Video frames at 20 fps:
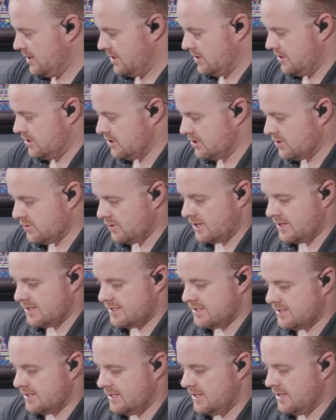You just want to
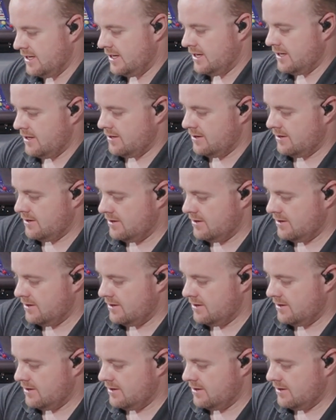seat it